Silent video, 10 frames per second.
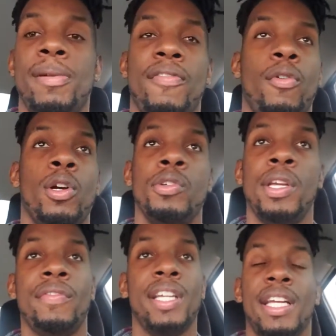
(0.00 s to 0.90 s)
before you
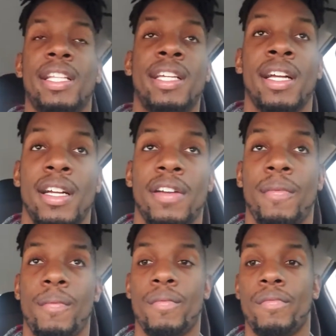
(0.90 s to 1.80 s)
even get there,
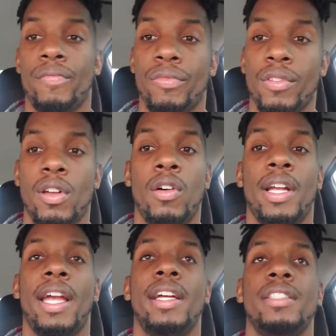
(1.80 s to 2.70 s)

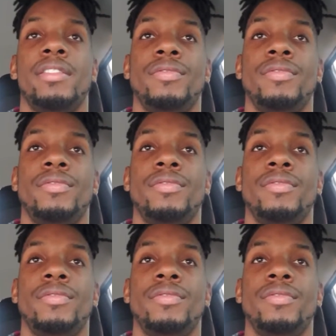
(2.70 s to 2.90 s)
okay?